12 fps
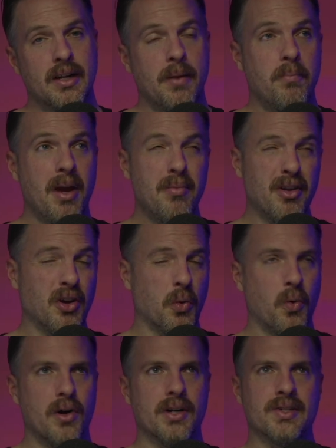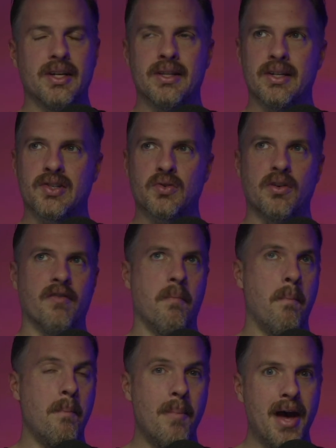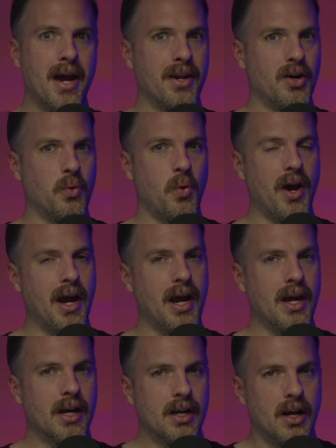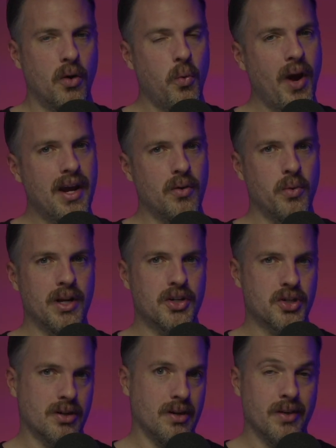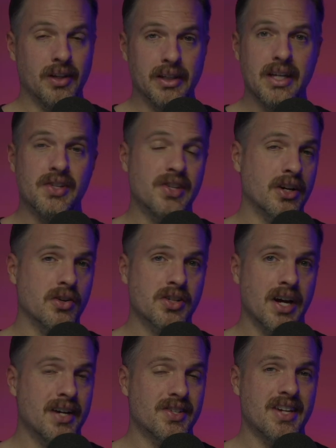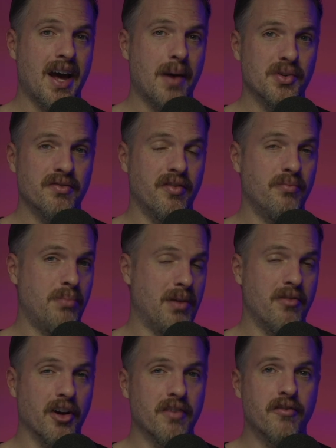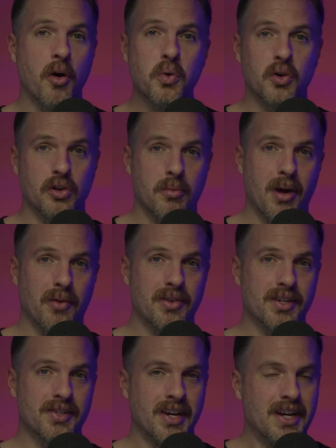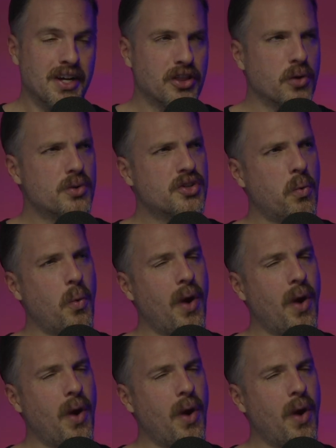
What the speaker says: Maybe there was, in this sort of meta way, a way in which, and the lead singer Scott Stapp has been very vocal about this, there was a way